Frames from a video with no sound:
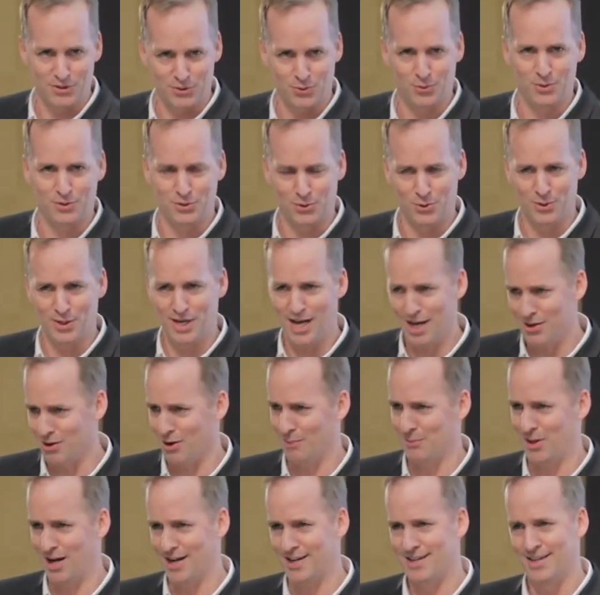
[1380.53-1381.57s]
two and two together.
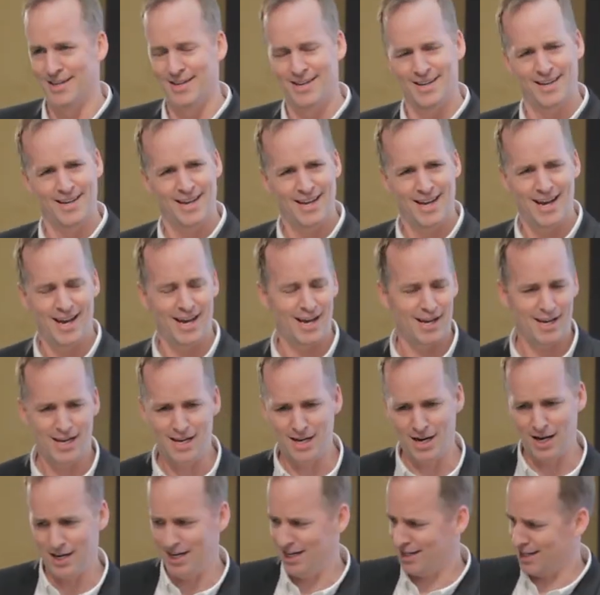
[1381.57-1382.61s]
I'm like, he, he, he